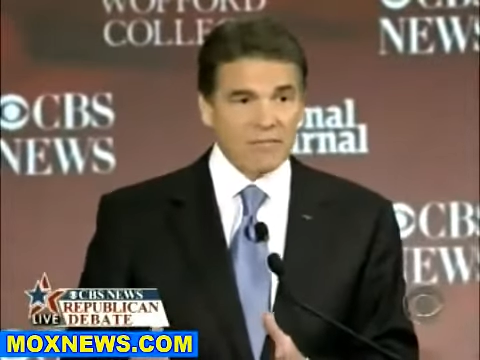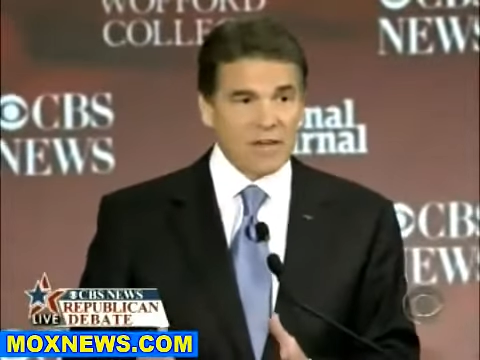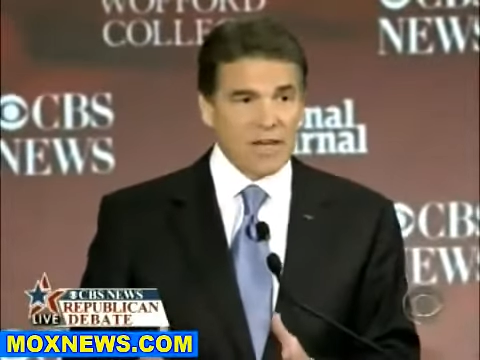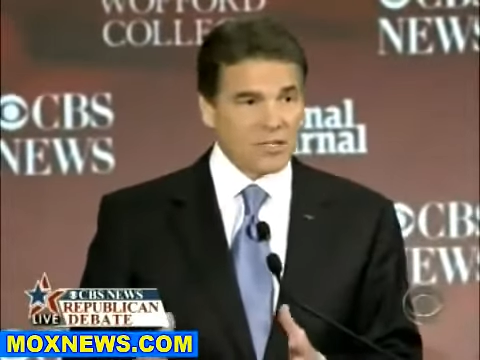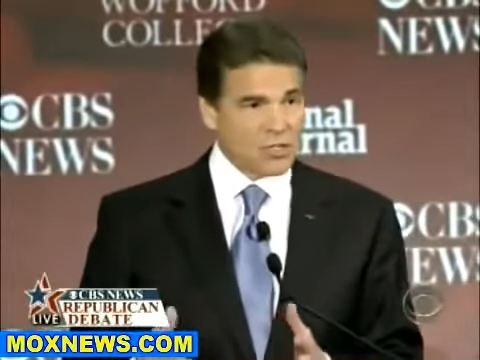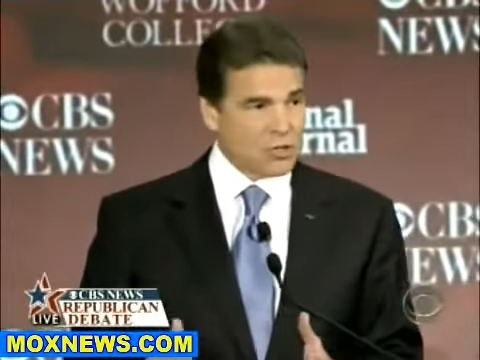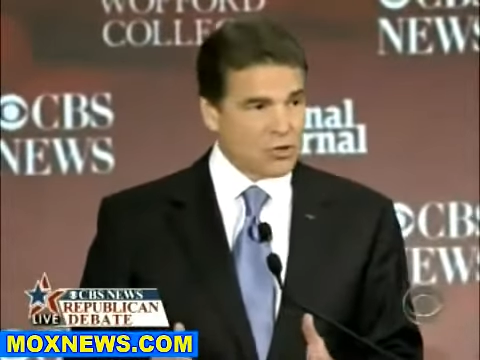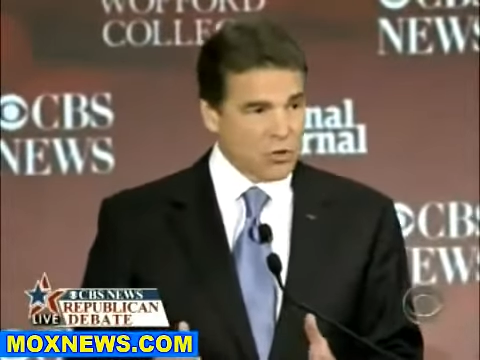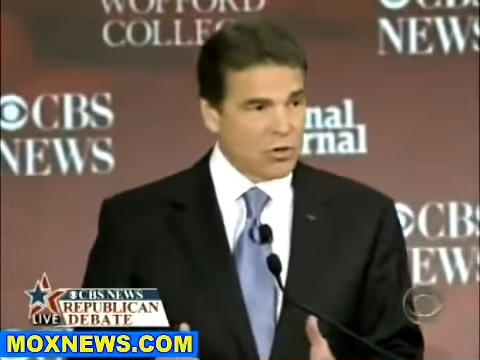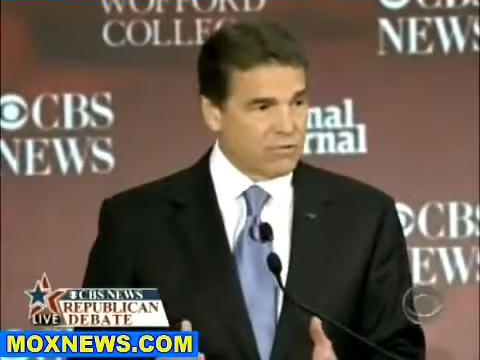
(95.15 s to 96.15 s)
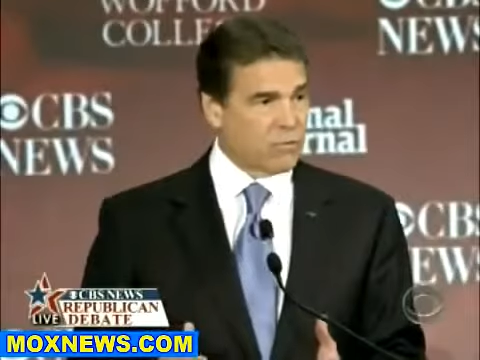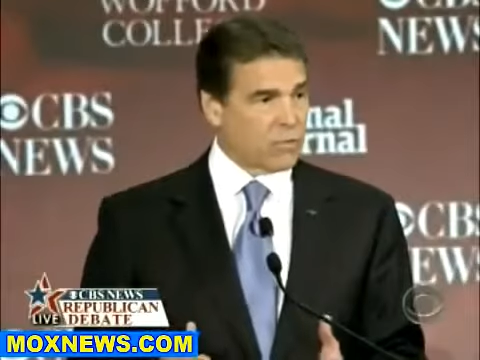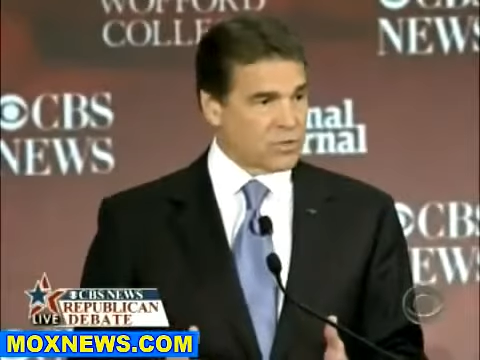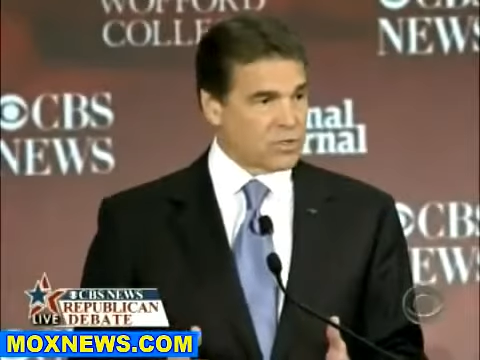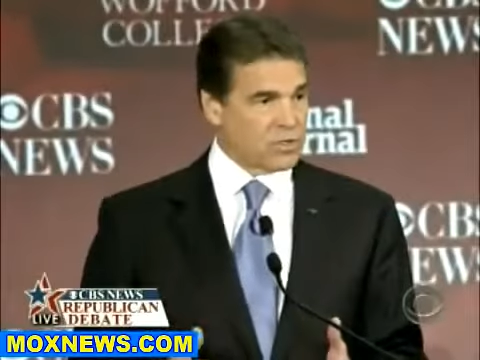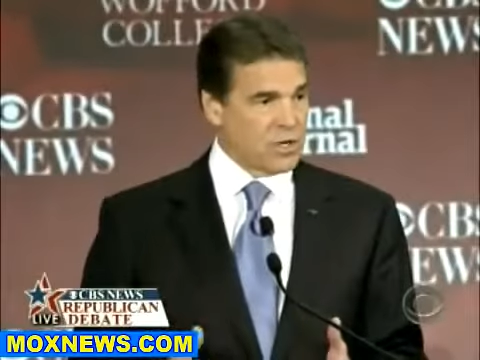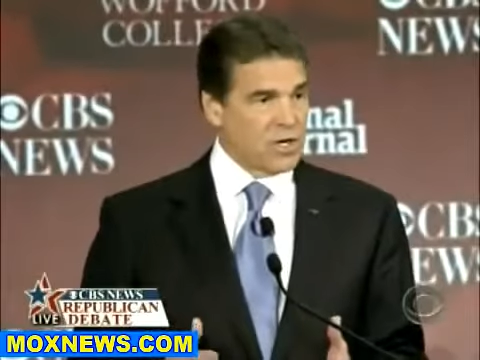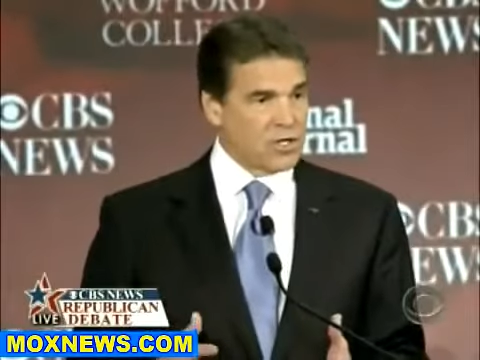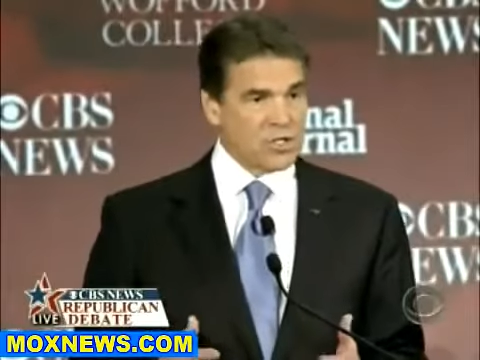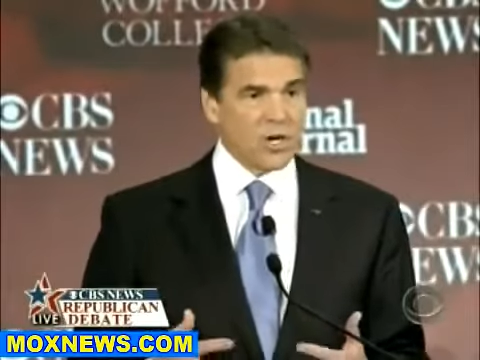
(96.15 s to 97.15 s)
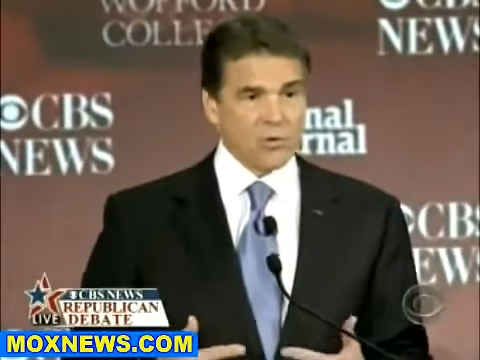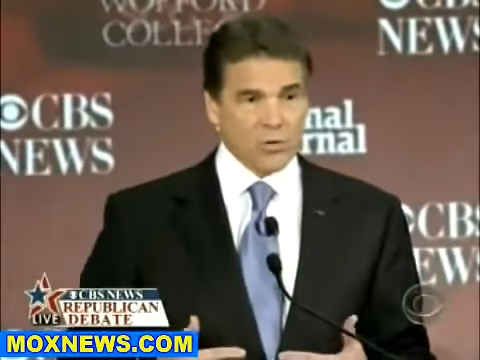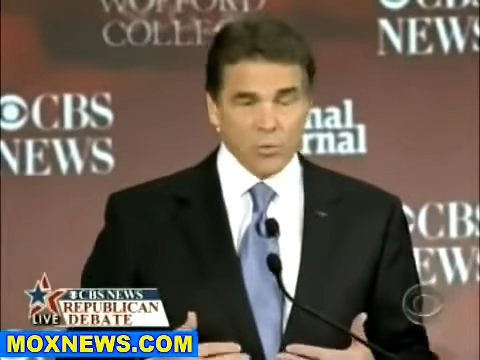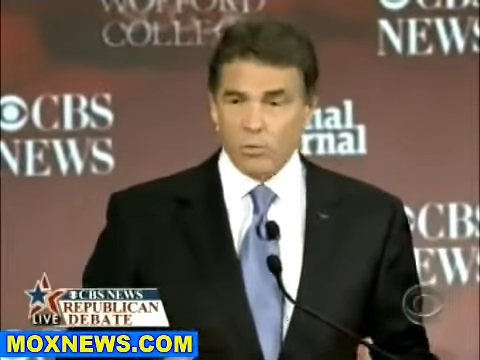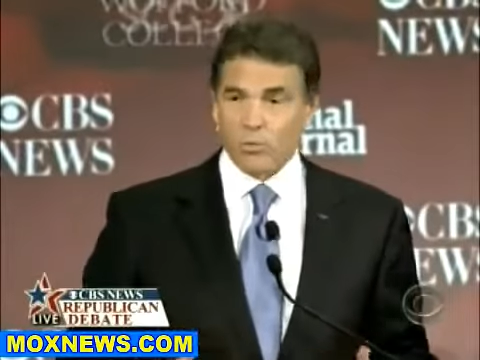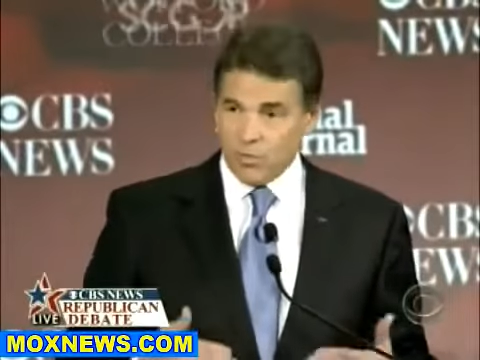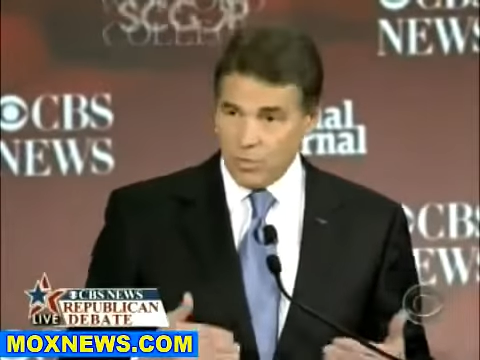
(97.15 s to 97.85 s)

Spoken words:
Afghan security forces so that